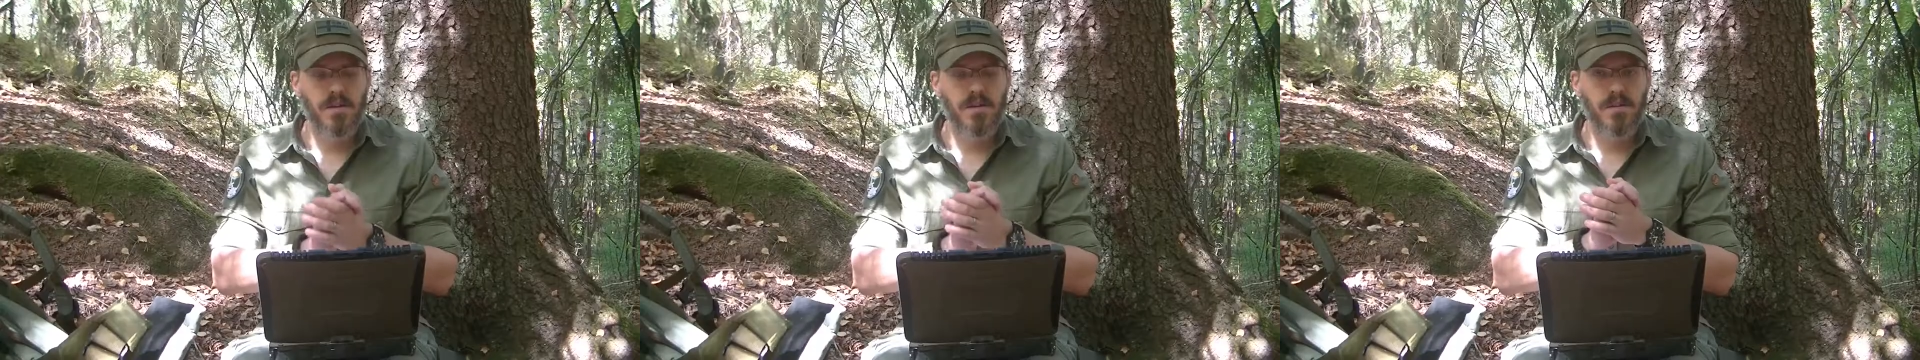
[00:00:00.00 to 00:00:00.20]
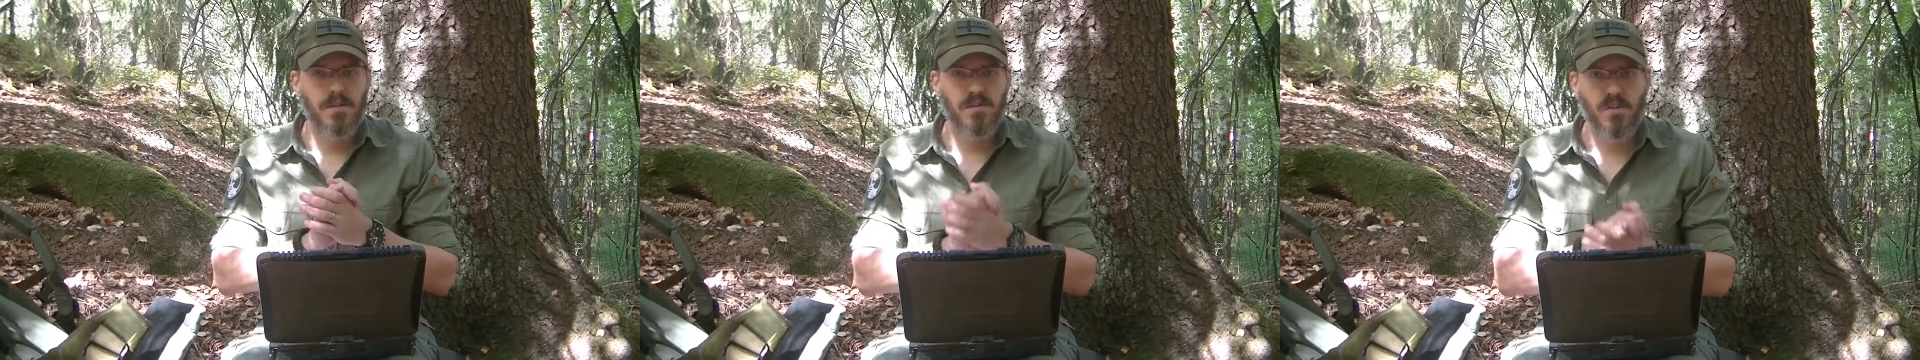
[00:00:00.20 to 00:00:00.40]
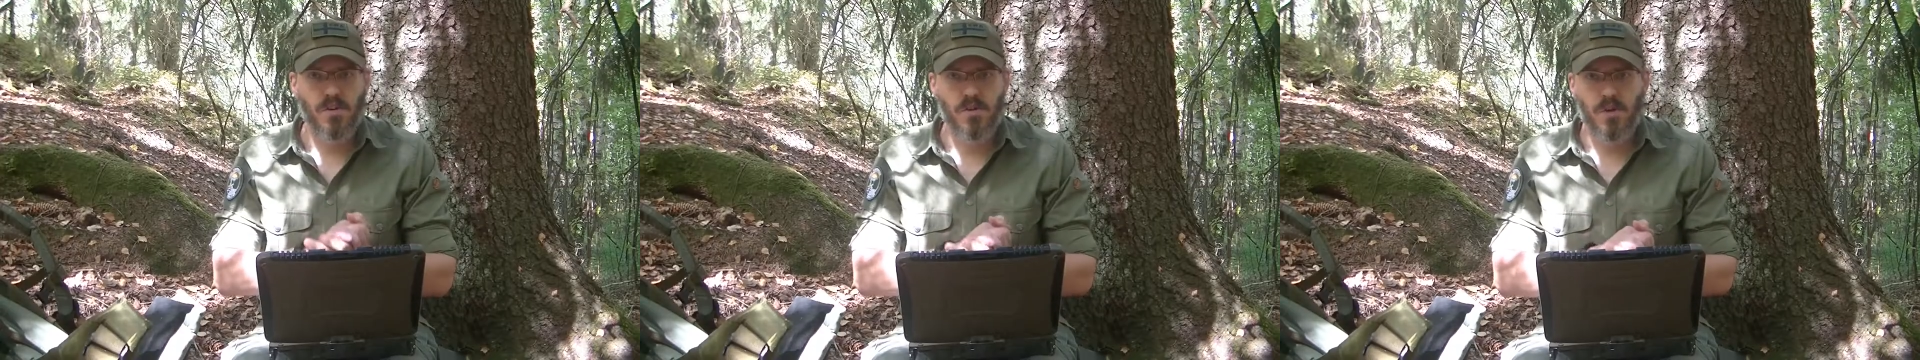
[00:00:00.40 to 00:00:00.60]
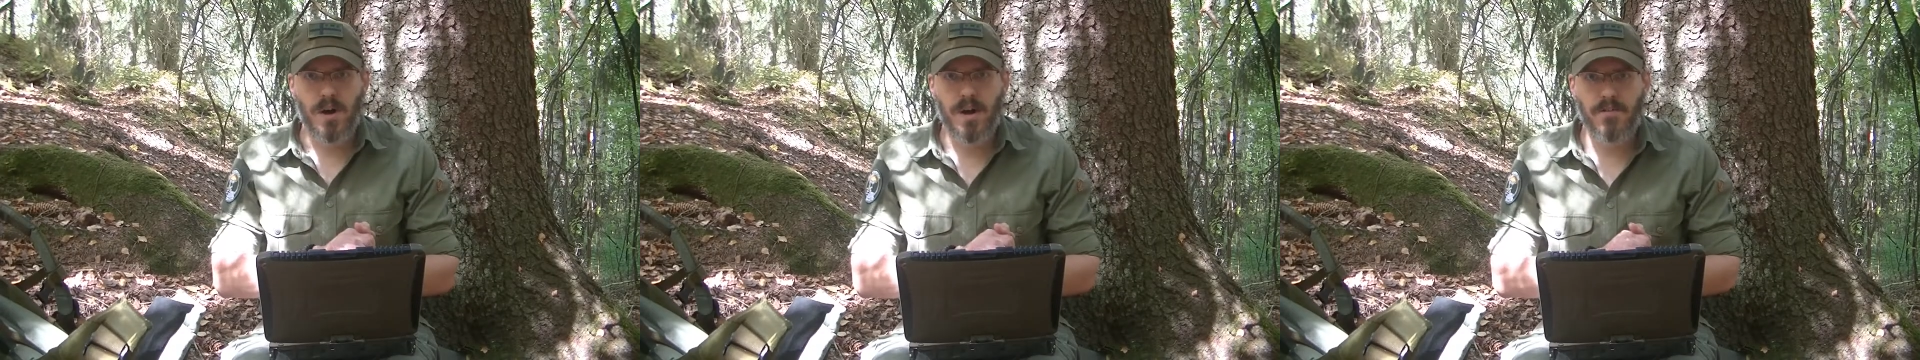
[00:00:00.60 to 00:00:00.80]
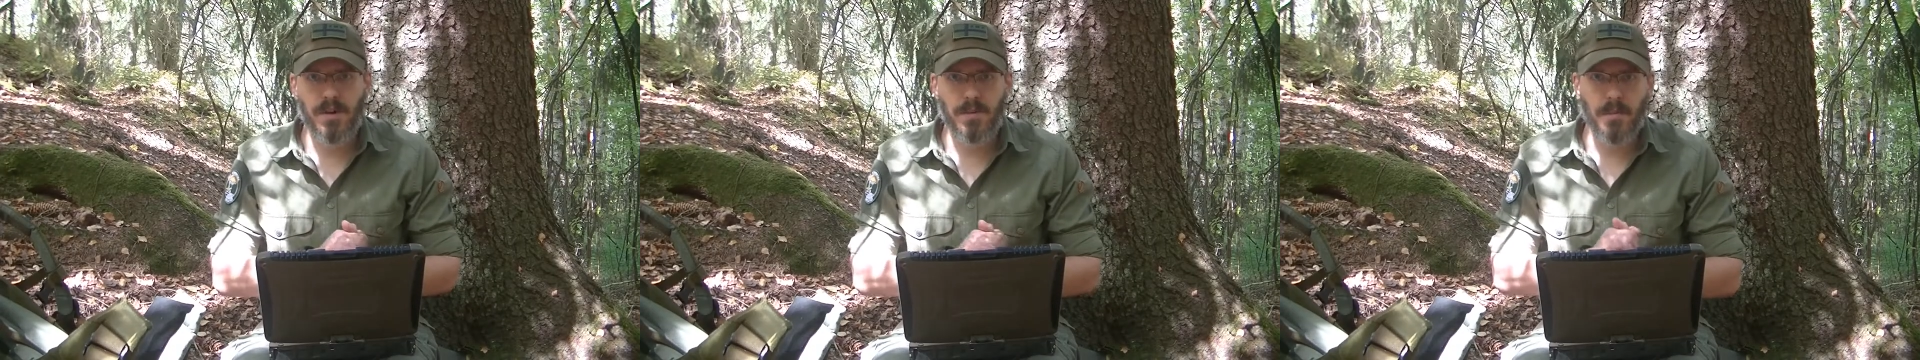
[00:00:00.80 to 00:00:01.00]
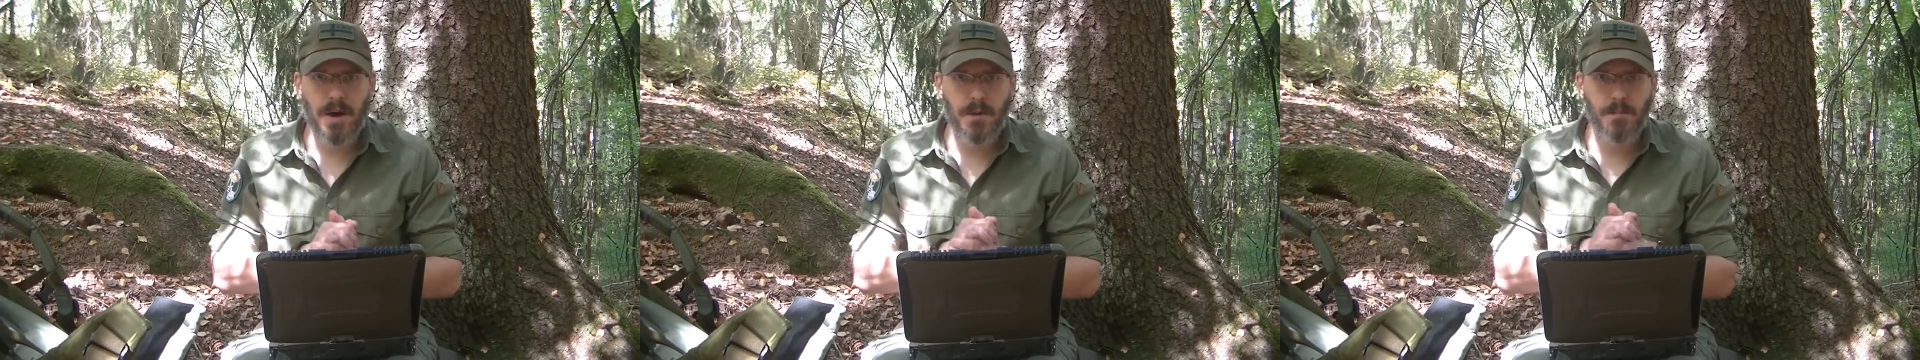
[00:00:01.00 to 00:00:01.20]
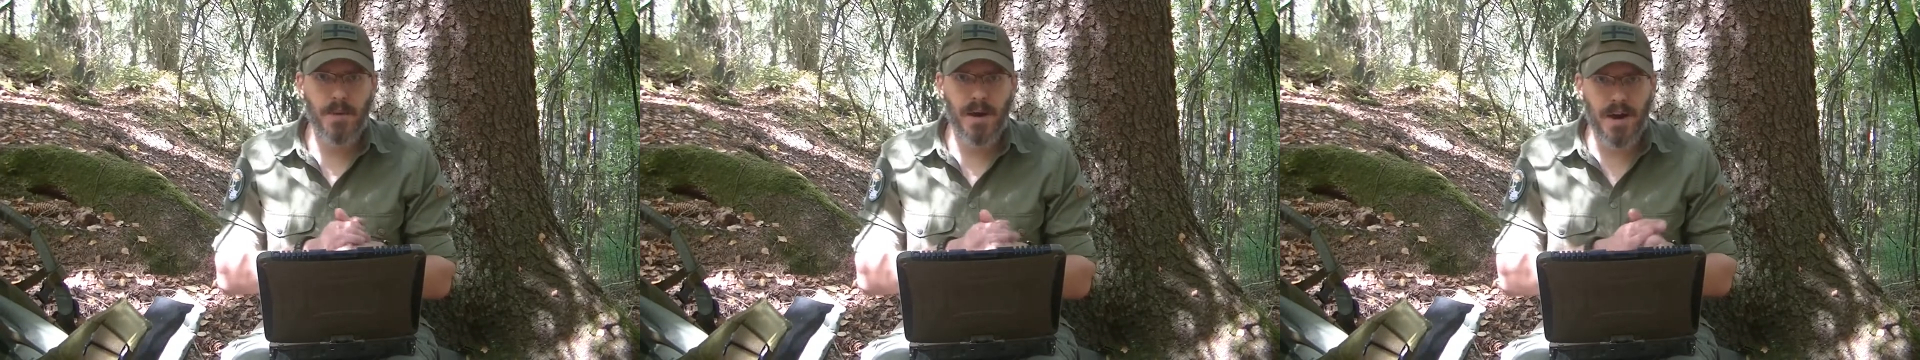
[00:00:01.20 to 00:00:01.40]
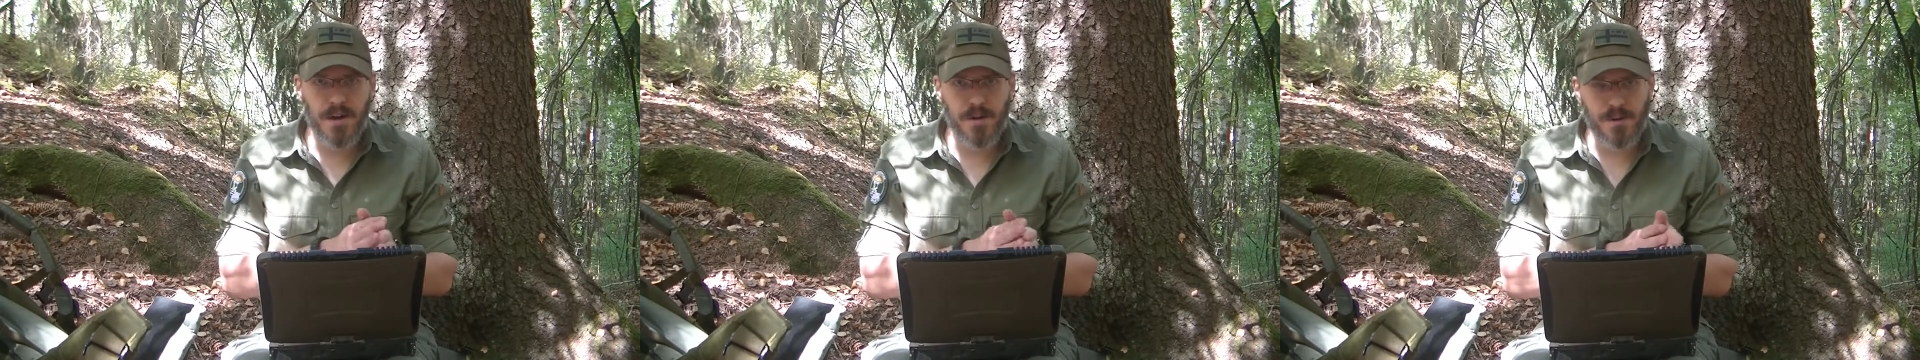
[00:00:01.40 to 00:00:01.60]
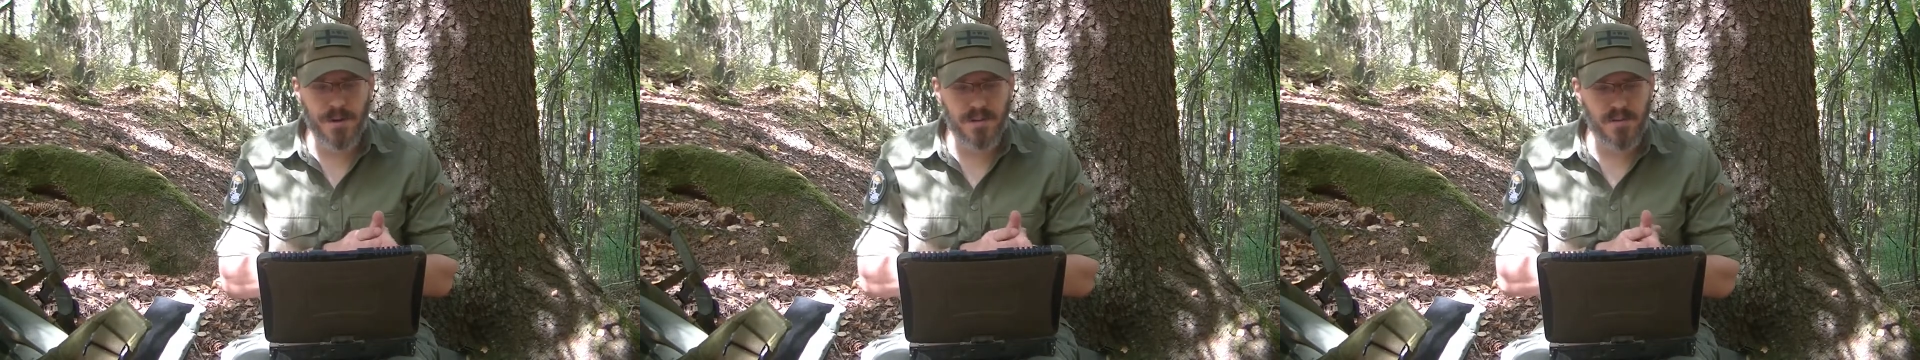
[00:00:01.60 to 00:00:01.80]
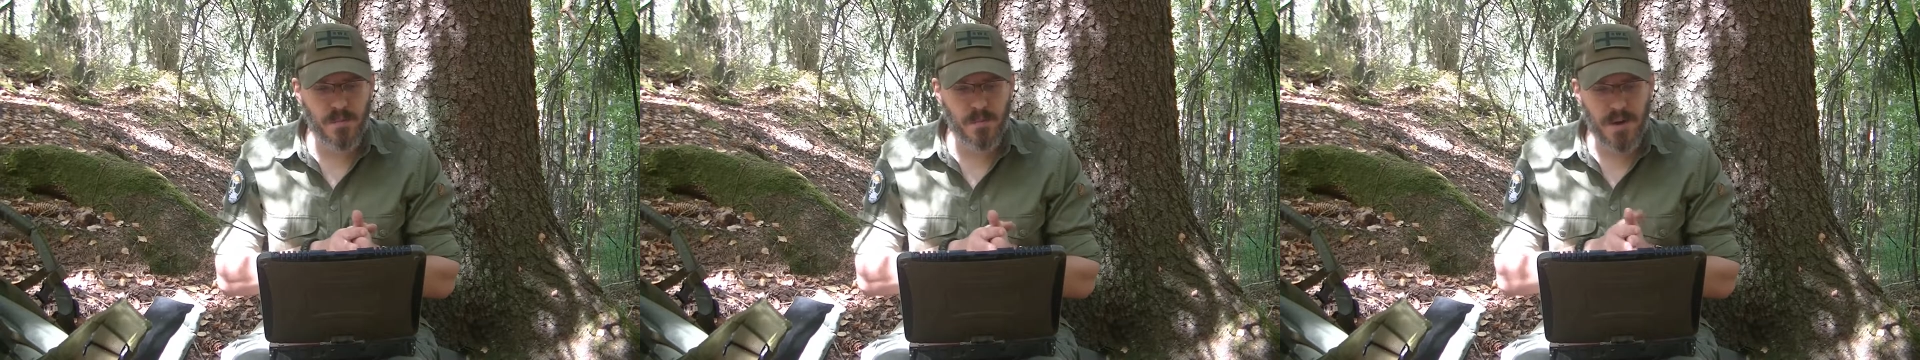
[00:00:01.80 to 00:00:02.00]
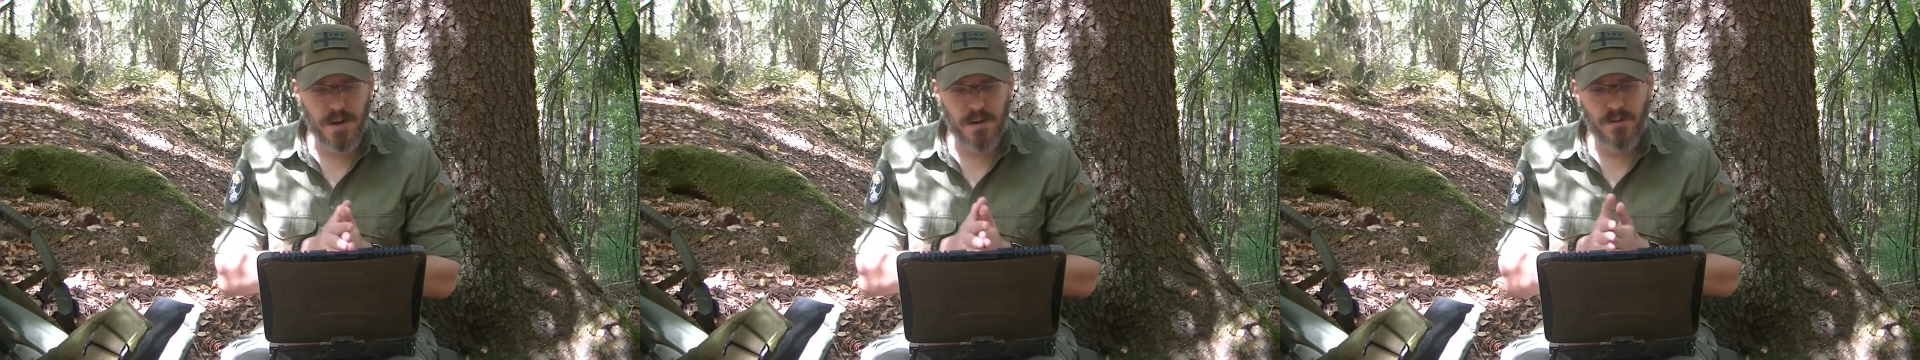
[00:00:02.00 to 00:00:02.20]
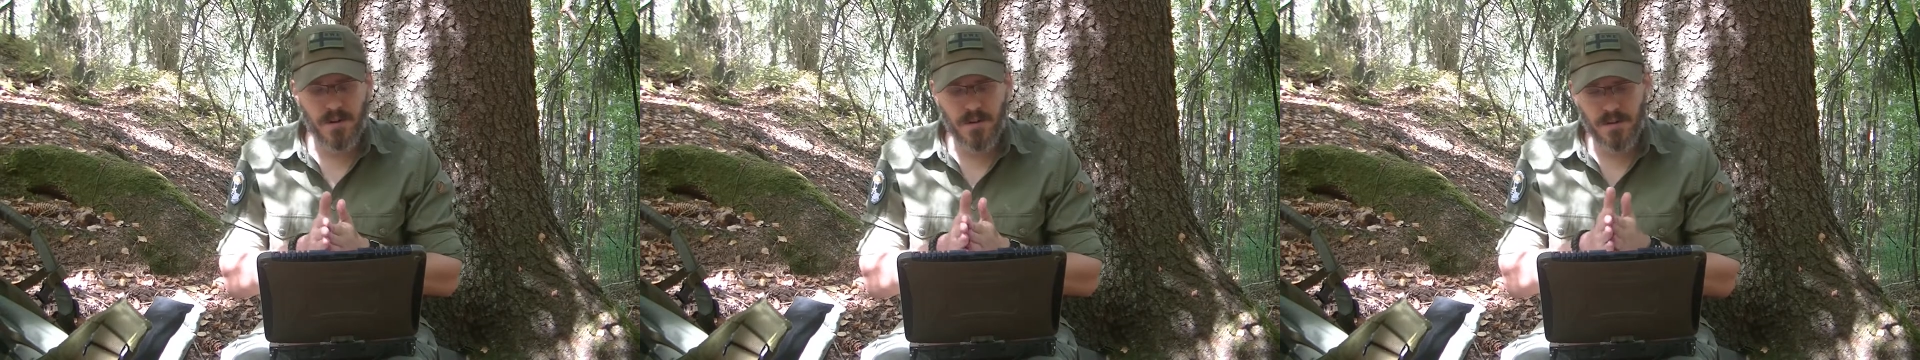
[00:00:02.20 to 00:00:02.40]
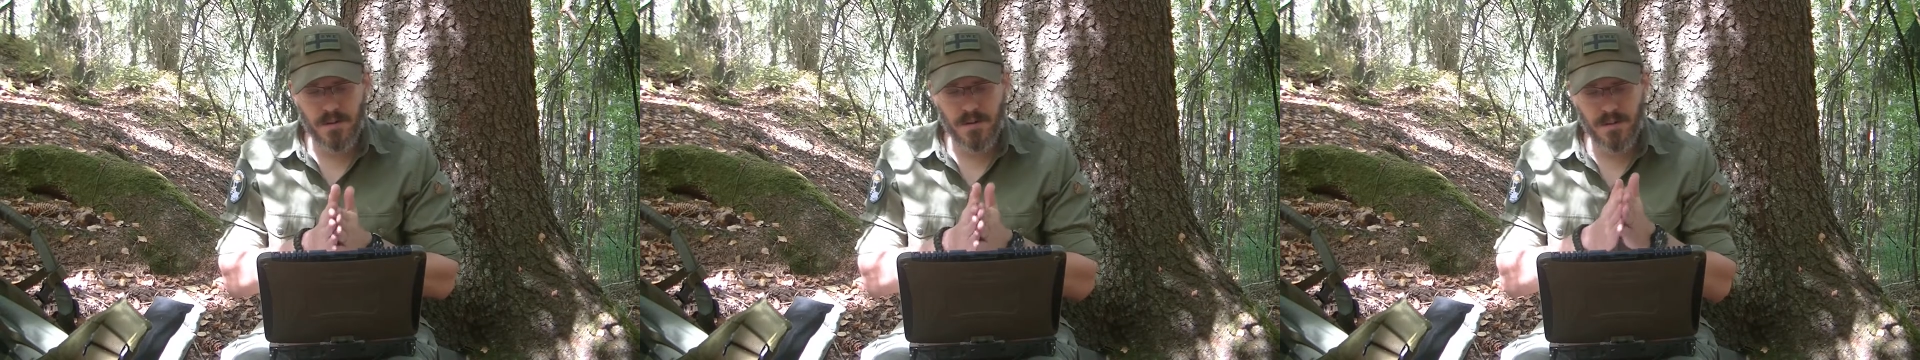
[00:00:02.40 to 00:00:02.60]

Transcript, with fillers: So, having my bio as a background,